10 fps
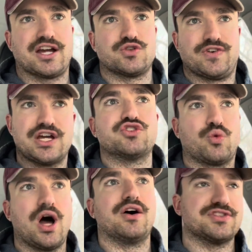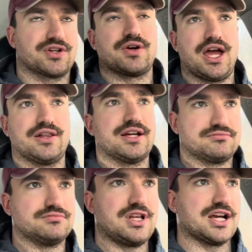So if I hit 12, it's like, okay, like
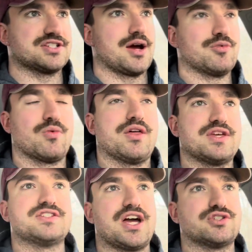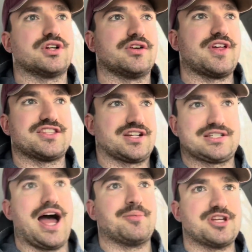next time we run this session, if that's like a
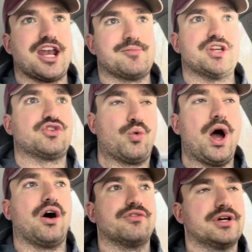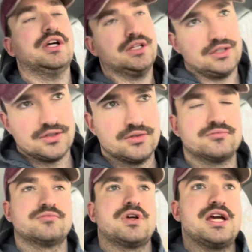top set, I'm hitting
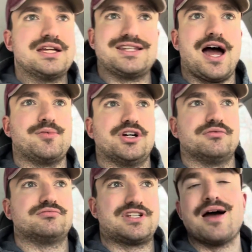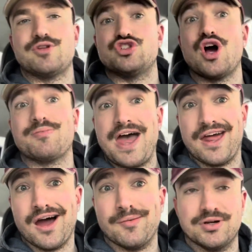12. Time to jump that
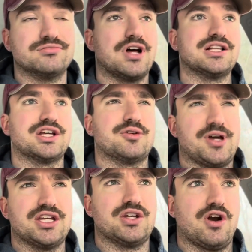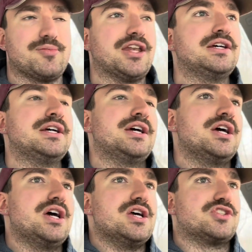up a little bit, you know what I
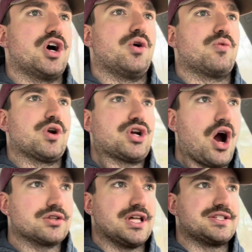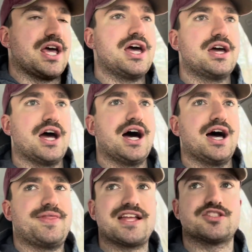mean? So regardless,
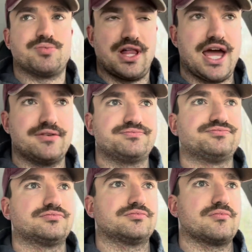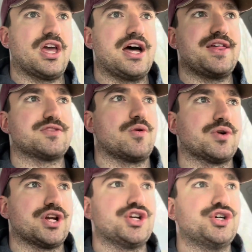that's the plan. That's what we're
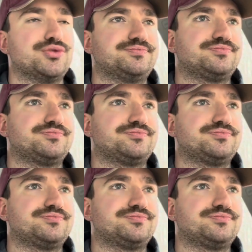going to do.